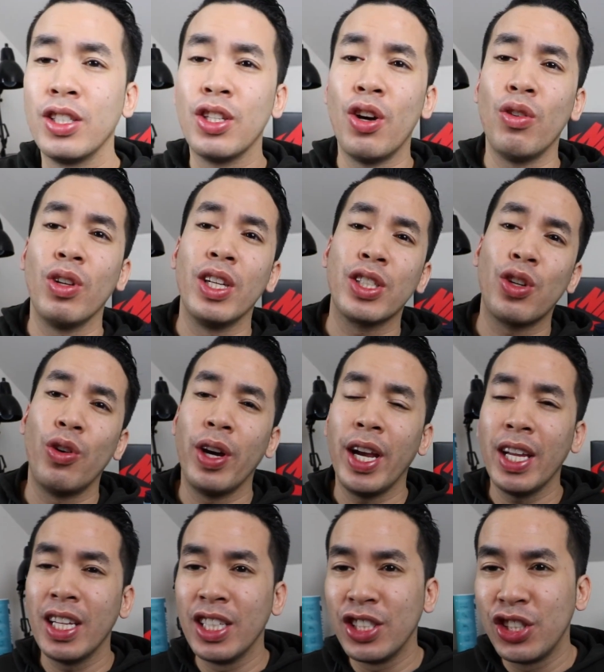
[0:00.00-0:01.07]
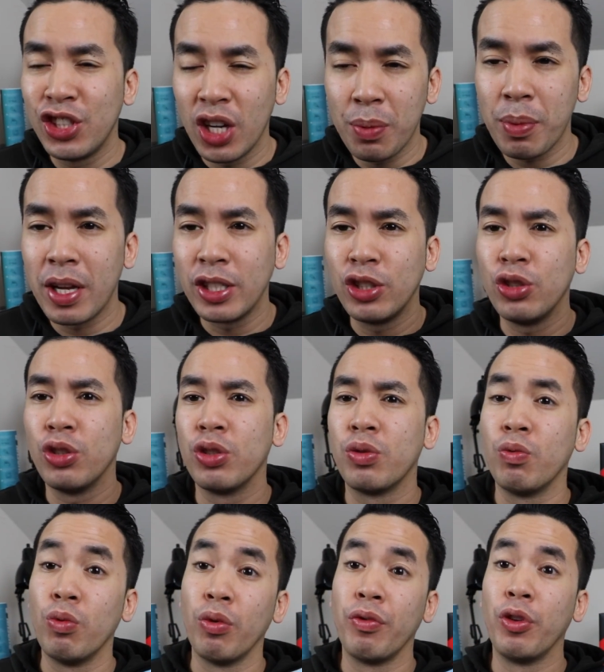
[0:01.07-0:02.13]
So let's go ahead, let's jump into this
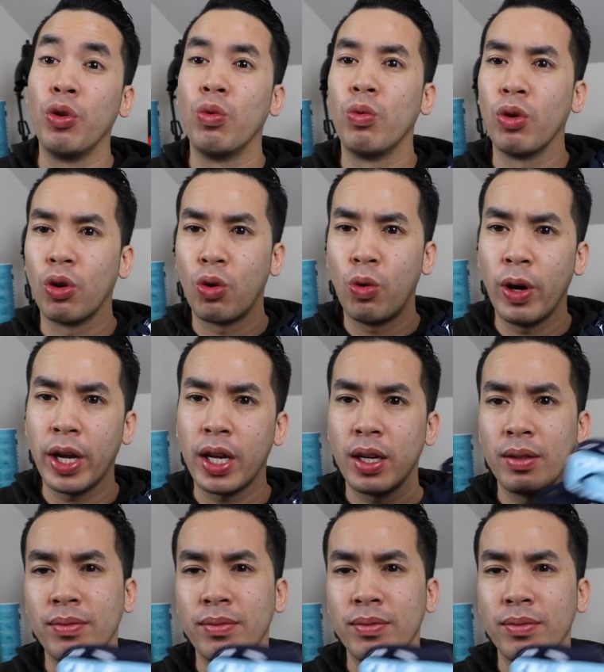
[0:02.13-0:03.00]
review real quick.